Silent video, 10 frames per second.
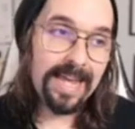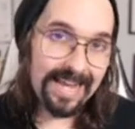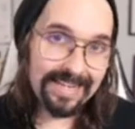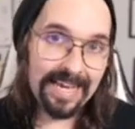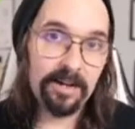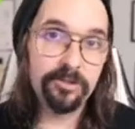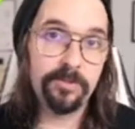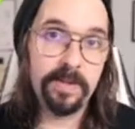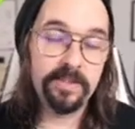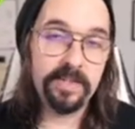a counter
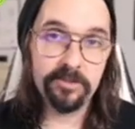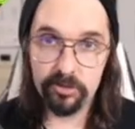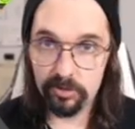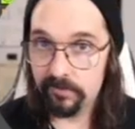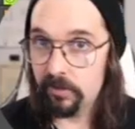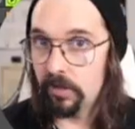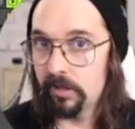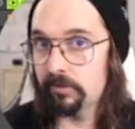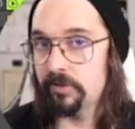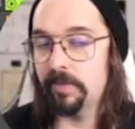melody, a sort of call
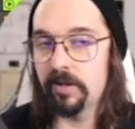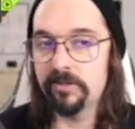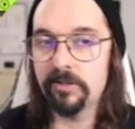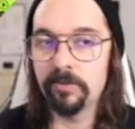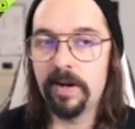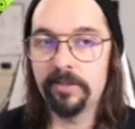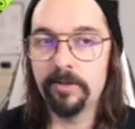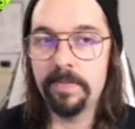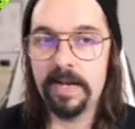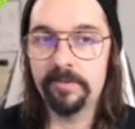and response around the
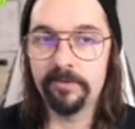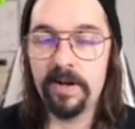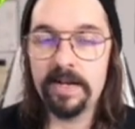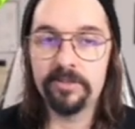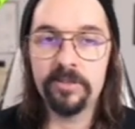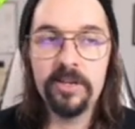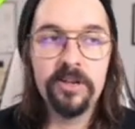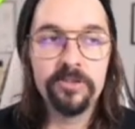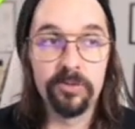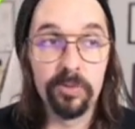main phrase.
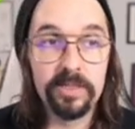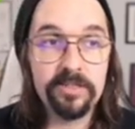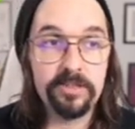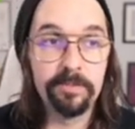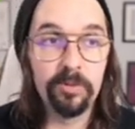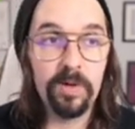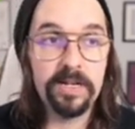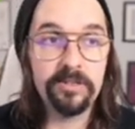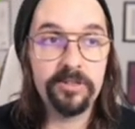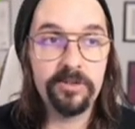So a really simple way
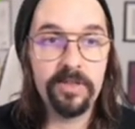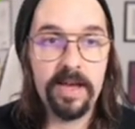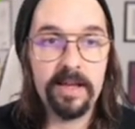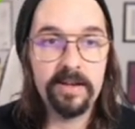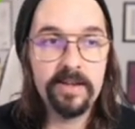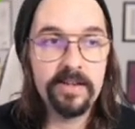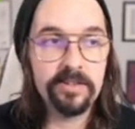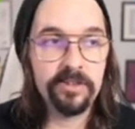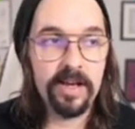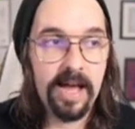to do that is
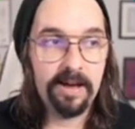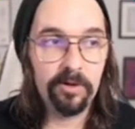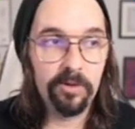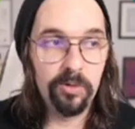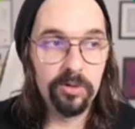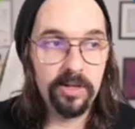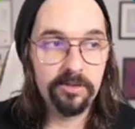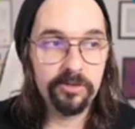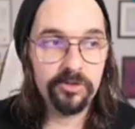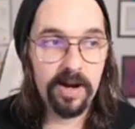to have a whole other
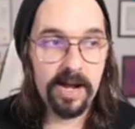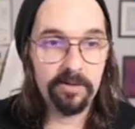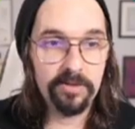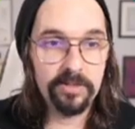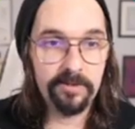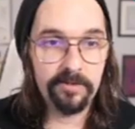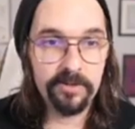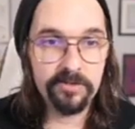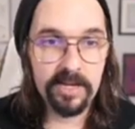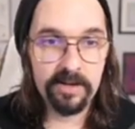track with a different
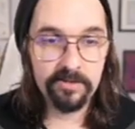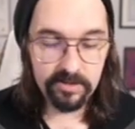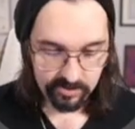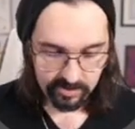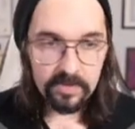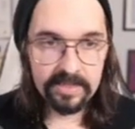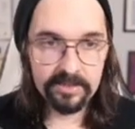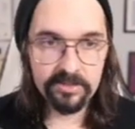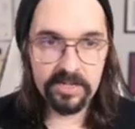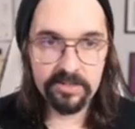sound. And in
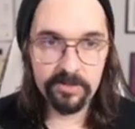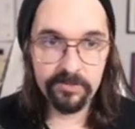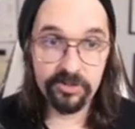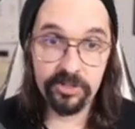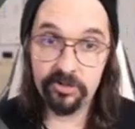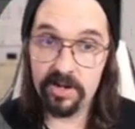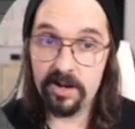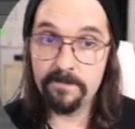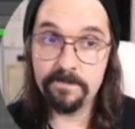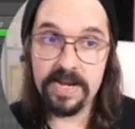this case, I'm just going to create
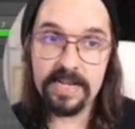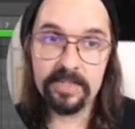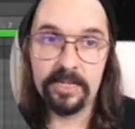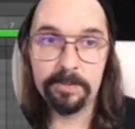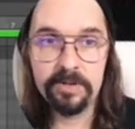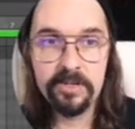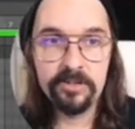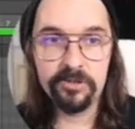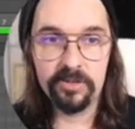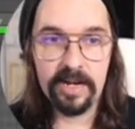a MIDI clip
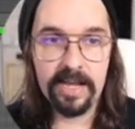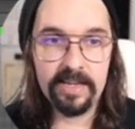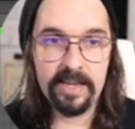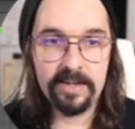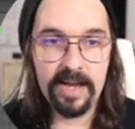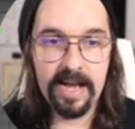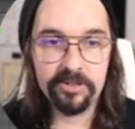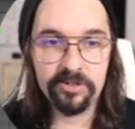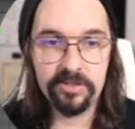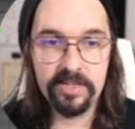so that I can
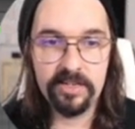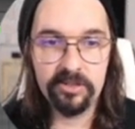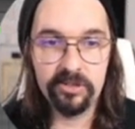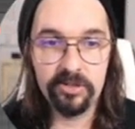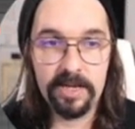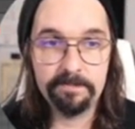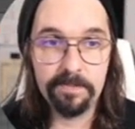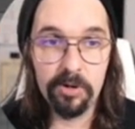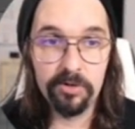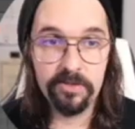actually look at
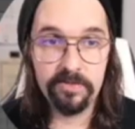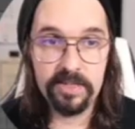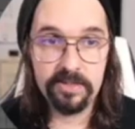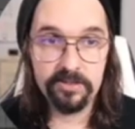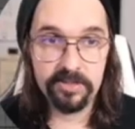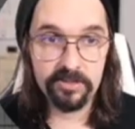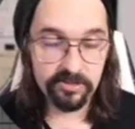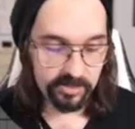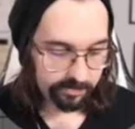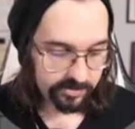both of these at the
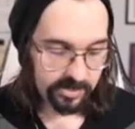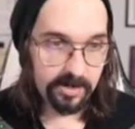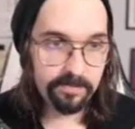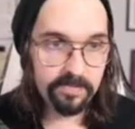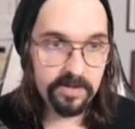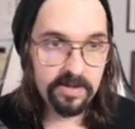same time